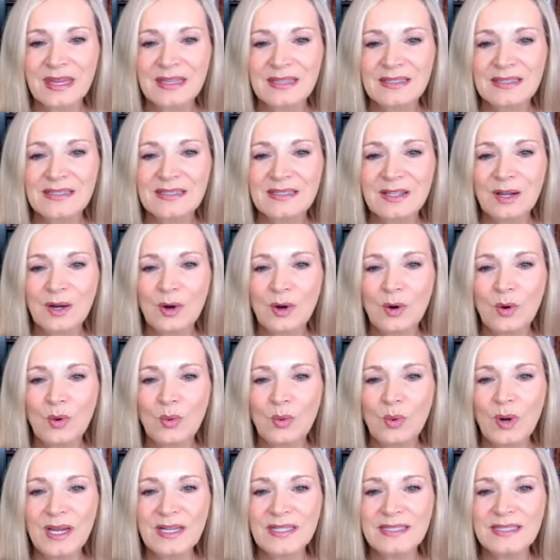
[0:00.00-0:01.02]
So,
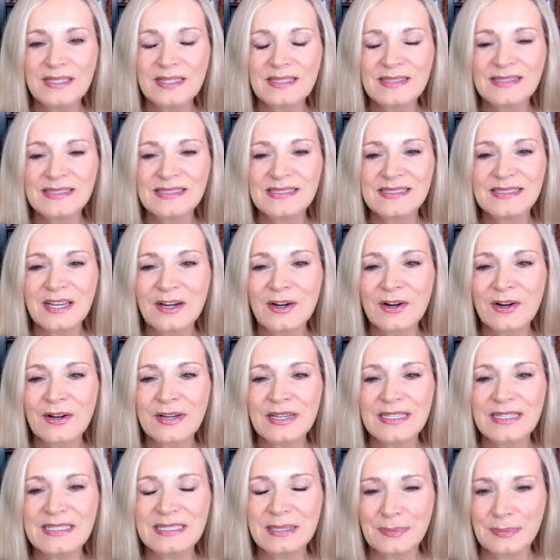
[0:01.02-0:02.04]
what does
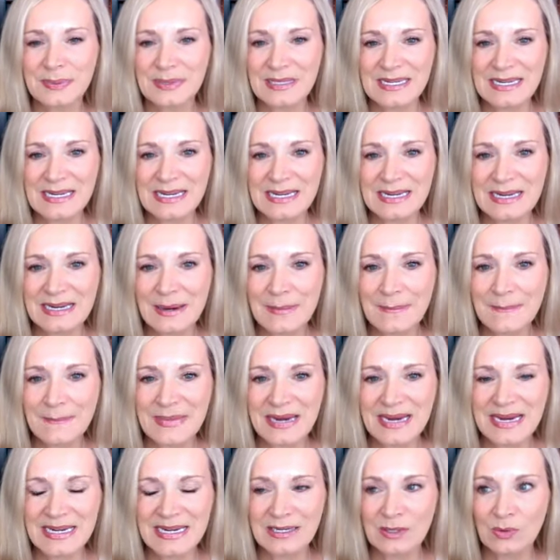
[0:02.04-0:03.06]
serendipity
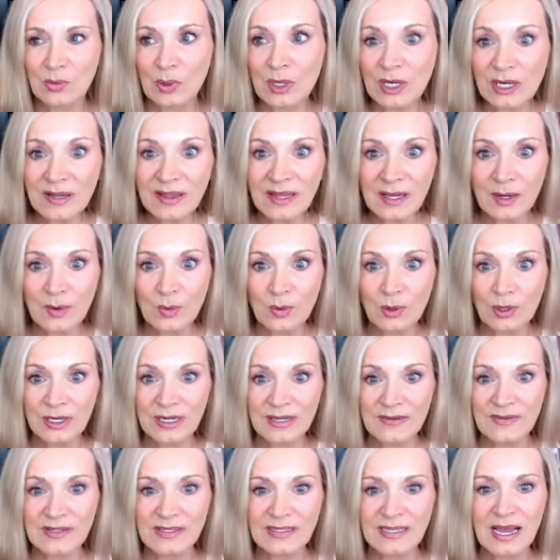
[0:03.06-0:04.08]
mean? Where did that word
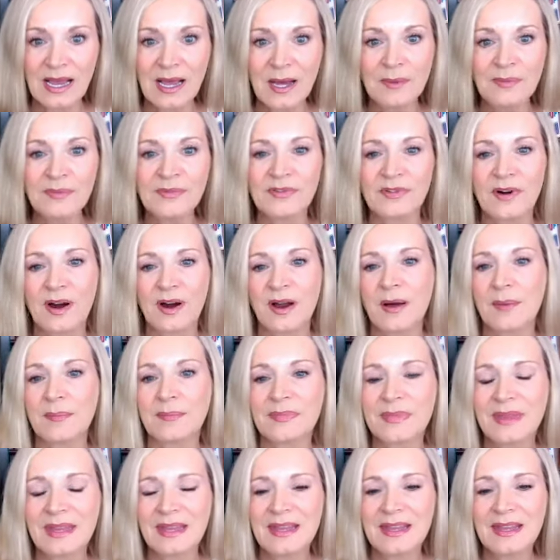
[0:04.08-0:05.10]
even come from?
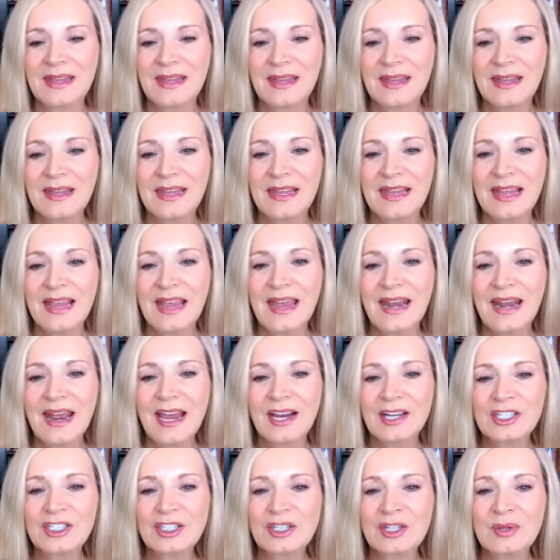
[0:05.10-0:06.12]
It
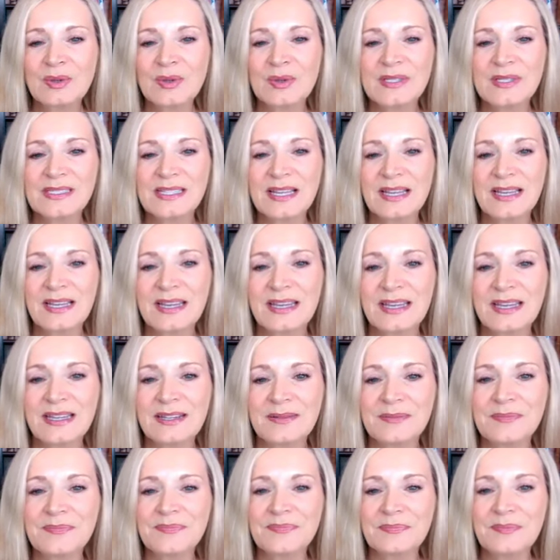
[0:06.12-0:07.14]
actually was
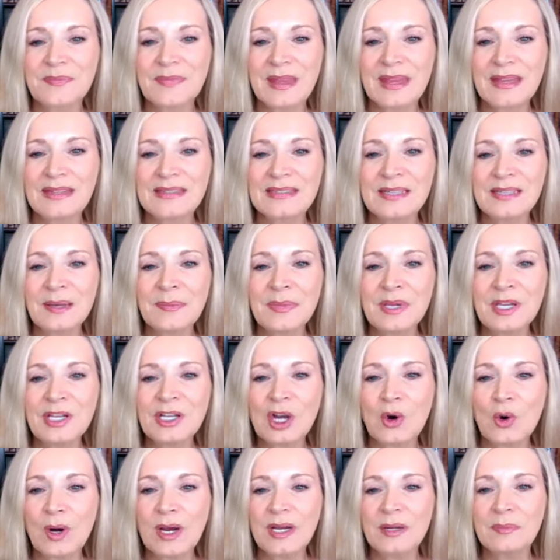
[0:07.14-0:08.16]
a something
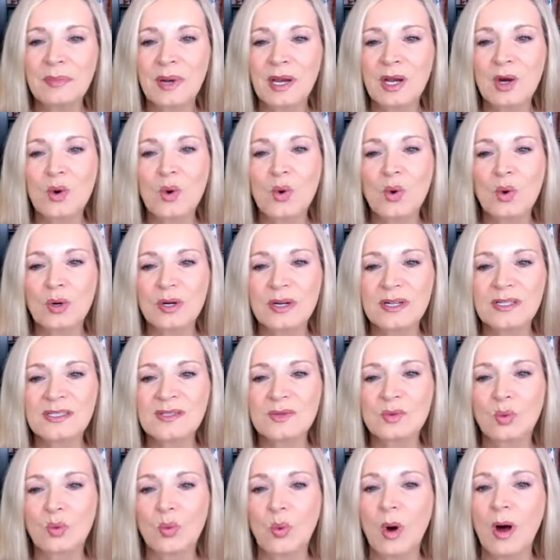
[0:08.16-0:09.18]
coined by Horace
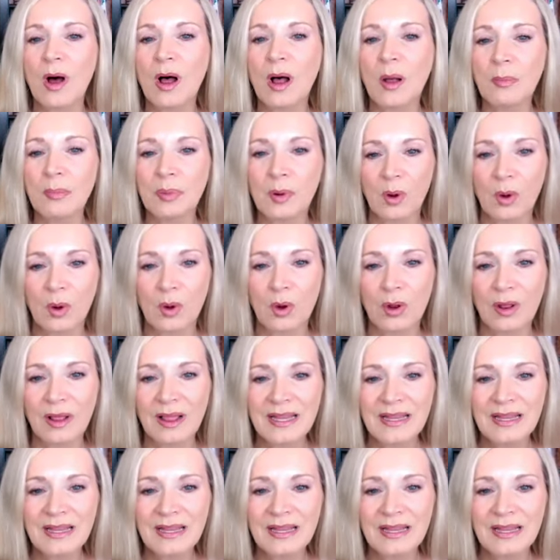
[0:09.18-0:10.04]
Walpole